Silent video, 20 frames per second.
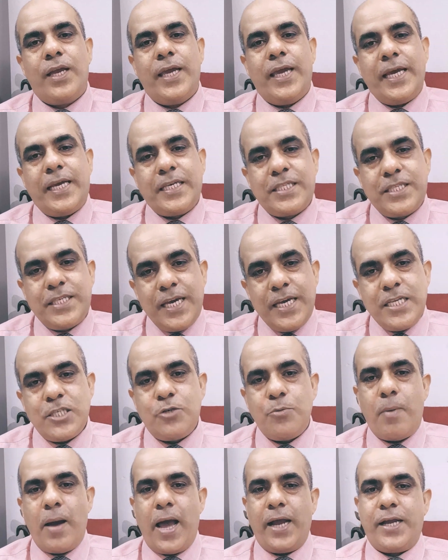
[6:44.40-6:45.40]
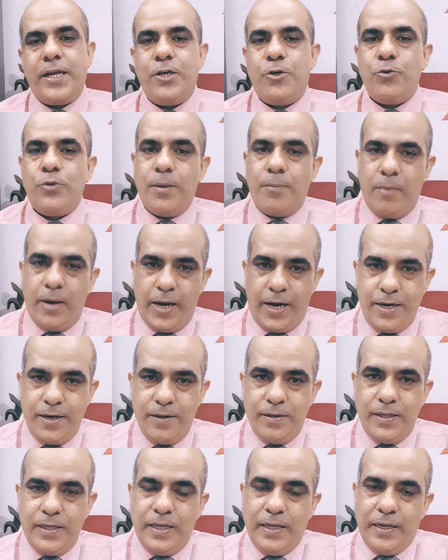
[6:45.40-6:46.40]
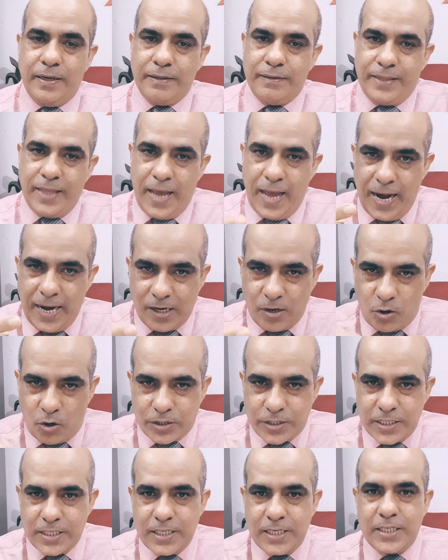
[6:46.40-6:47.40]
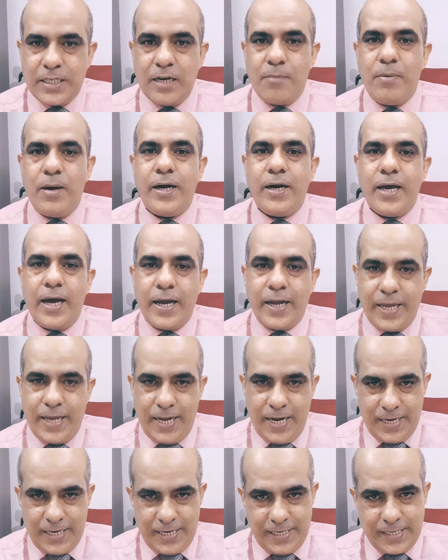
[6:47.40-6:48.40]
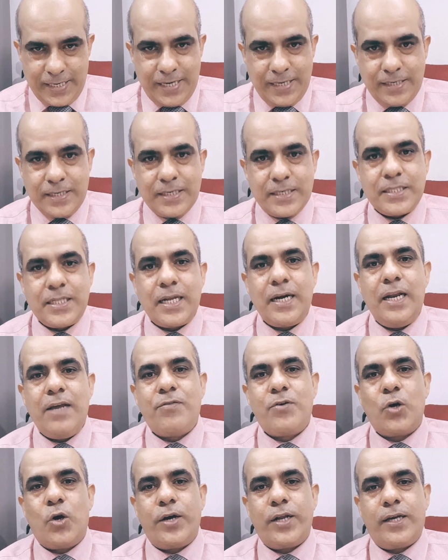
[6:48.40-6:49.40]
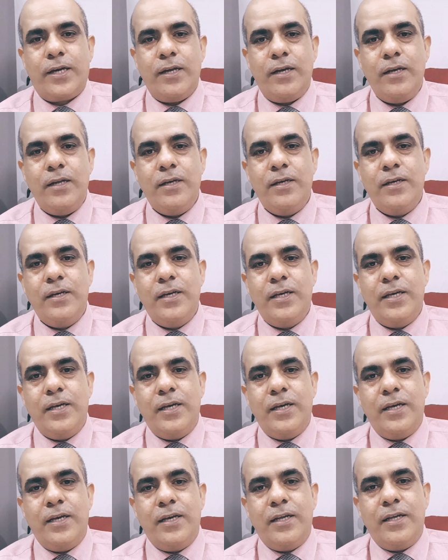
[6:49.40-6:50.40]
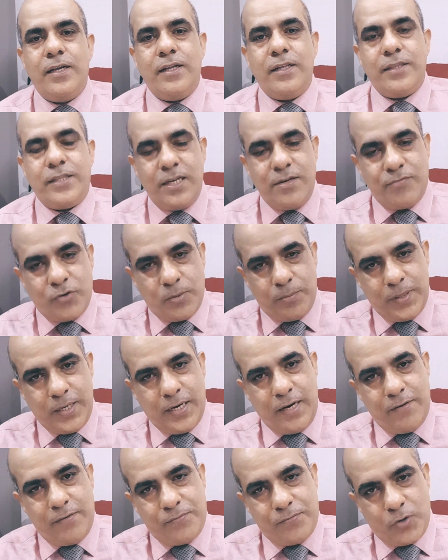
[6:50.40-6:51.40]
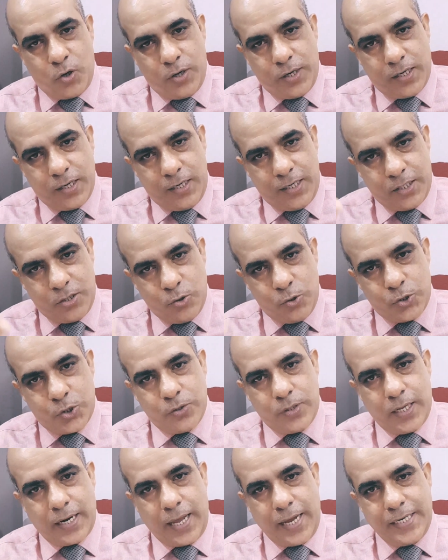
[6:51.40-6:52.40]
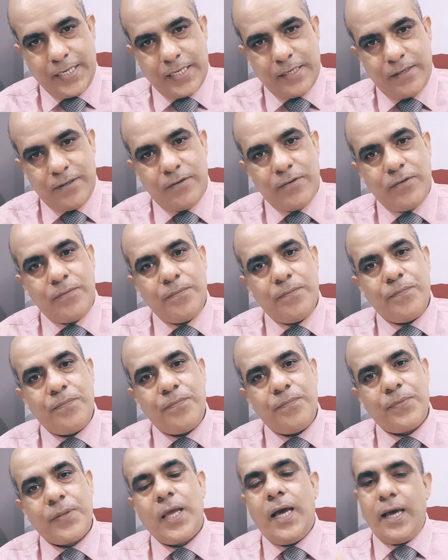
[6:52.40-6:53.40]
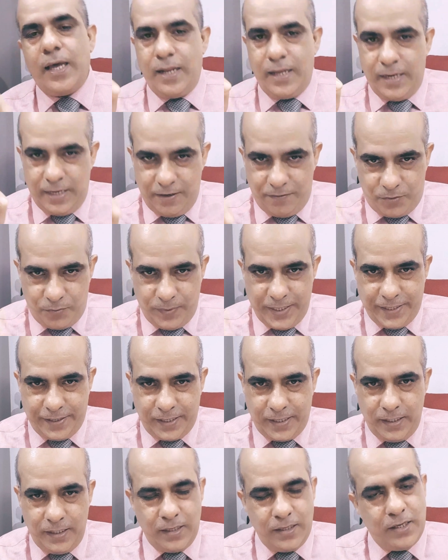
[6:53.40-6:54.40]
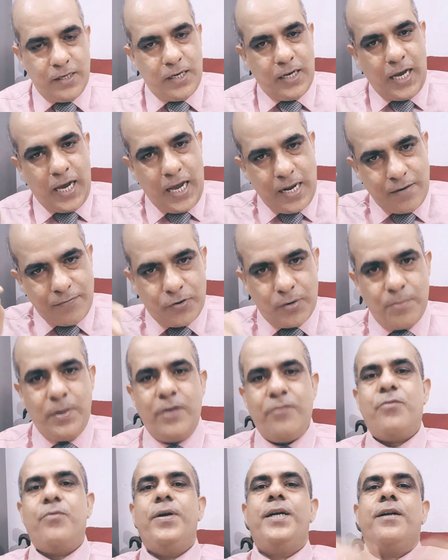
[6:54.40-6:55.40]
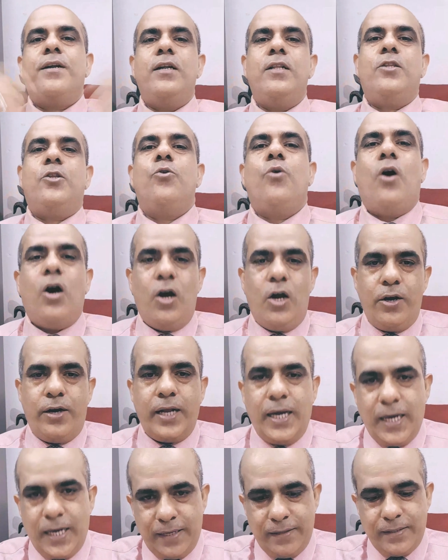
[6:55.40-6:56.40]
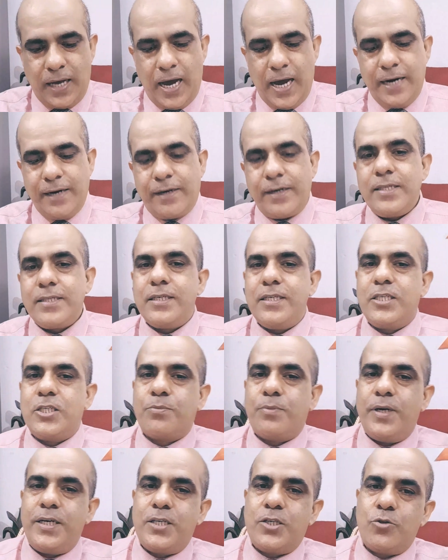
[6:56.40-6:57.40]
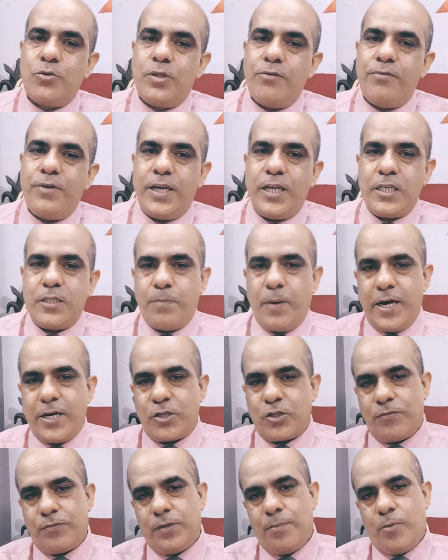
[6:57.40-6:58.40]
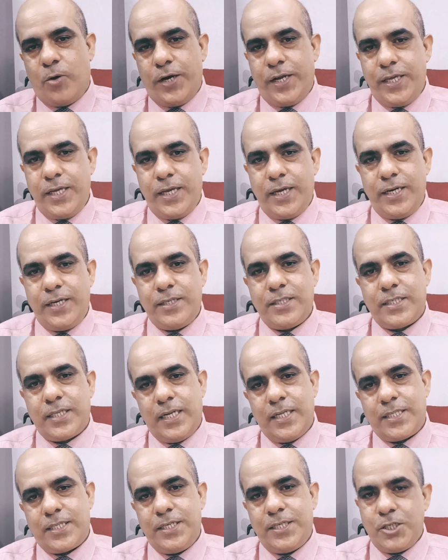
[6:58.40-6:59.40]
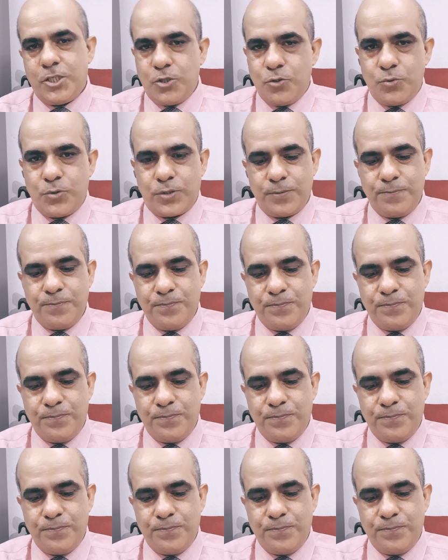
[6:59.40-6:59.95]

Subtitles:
exchanged back into the blood. That oxygenated blood again it enters the left auricle. Then from the left auricle it goes to the right left ventricle, and from left ventricle through aorta and the arteries it spreads to the various parts of the body and cells and tissues.